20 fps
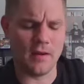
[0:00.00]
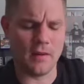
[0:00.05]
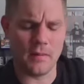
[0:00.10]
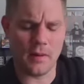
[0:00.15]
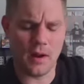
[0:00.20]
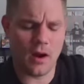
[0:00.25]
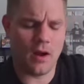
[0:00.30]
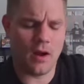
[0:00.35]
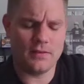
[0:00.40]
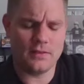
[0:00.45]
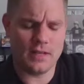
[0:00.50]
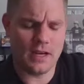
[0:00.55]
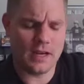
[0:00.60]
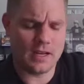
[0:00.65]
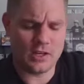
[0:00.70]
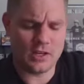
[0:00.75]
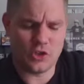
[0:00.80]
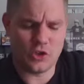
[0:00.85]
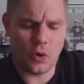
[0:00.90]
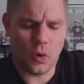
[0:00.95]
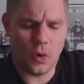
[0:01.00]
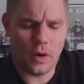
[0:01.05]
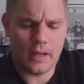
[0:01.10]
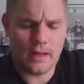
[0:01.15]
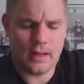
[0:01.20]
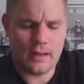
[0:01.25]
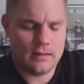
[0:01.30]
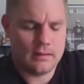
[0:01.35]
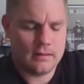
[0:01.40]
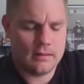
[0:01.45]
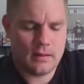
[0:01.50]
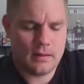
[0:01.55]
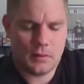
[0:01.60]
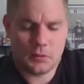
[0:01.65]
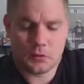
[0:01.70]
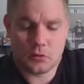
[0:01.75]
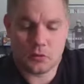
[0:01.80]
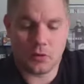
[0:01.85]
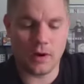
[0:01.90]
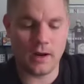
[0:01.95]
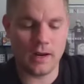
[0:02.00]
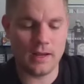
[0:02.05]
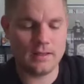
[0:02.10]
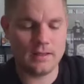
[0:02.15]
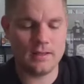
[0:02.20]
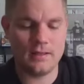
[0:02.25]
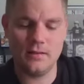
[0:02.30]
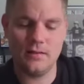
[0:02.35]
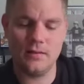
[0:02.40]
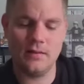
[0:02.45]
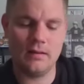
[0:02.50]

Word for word: I mean, obviously, I enjoyed it. It was great.